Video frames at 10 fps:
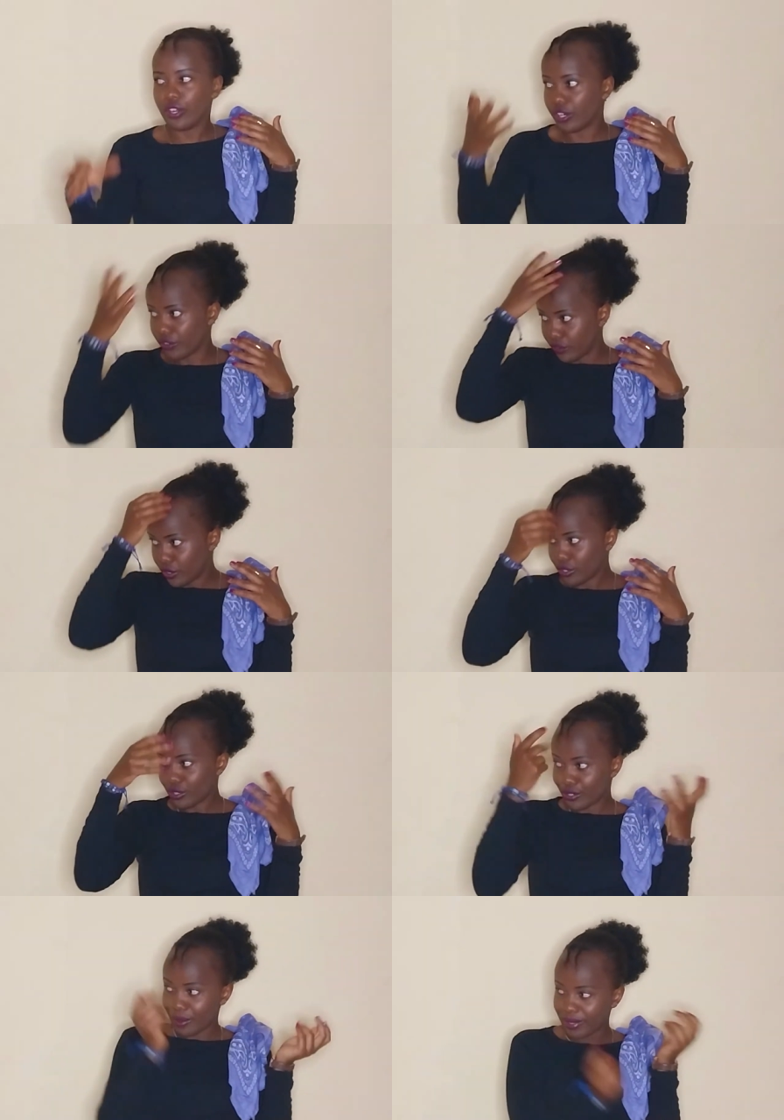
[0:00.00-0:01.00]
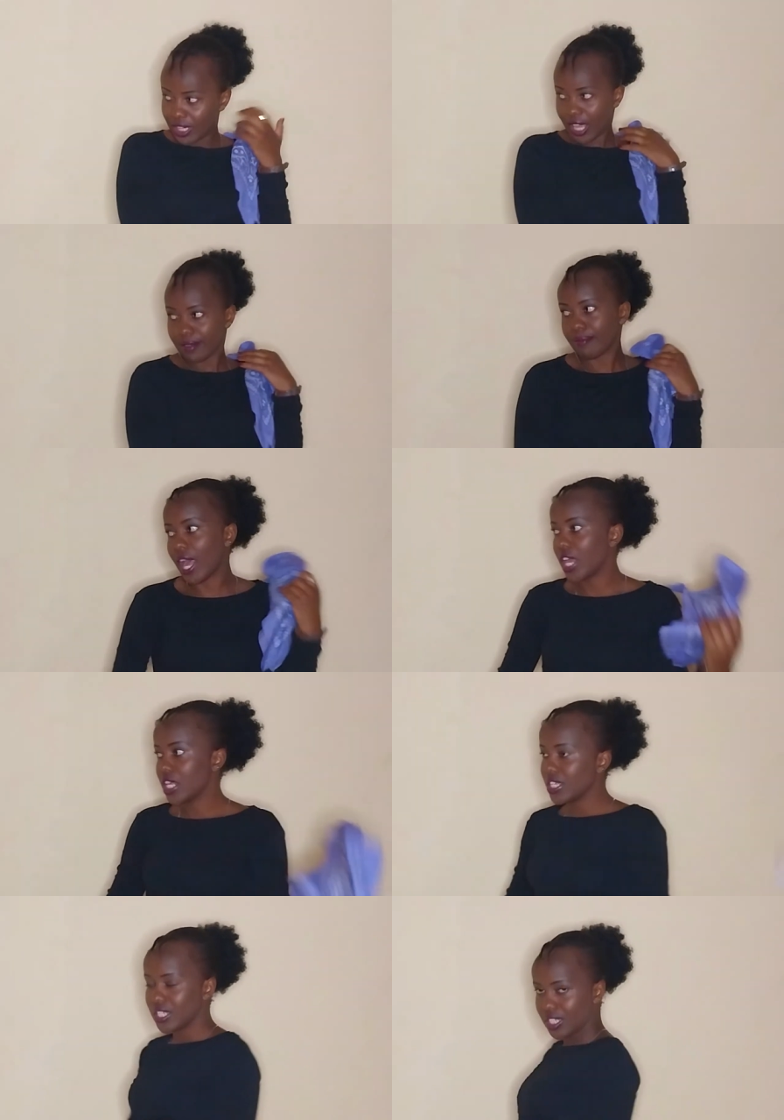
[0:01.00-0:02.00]
or if you want to drop it like mine
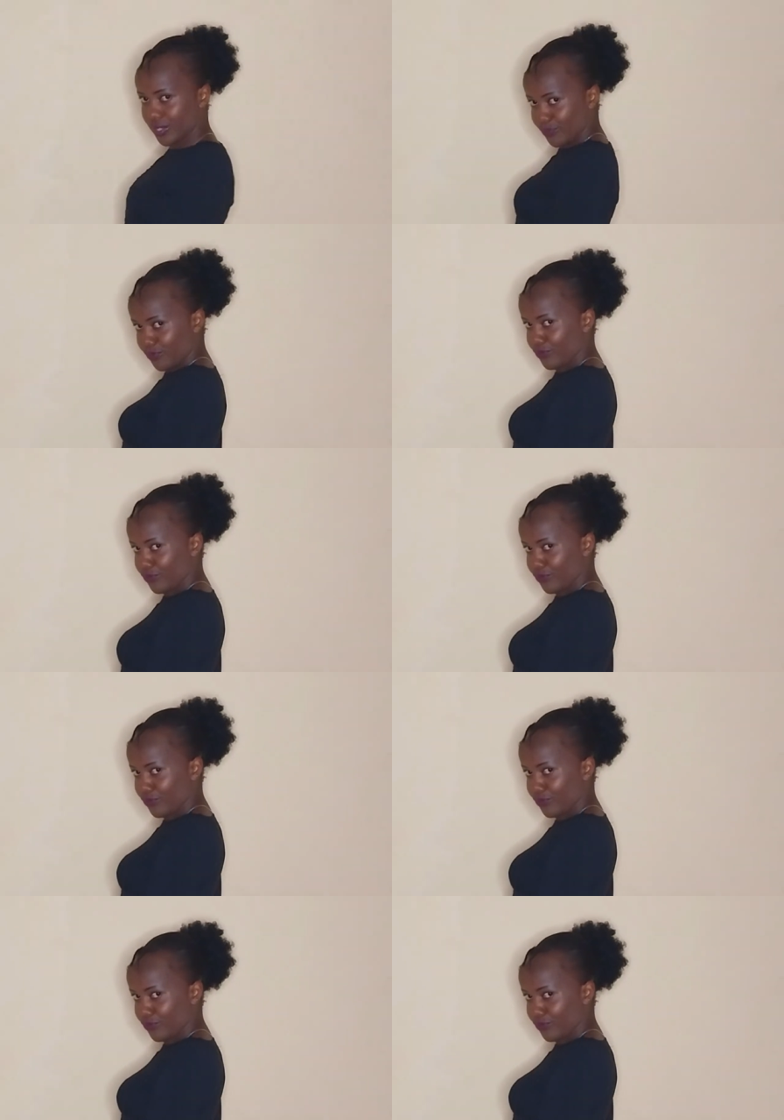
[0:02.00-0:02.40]
uh-huh,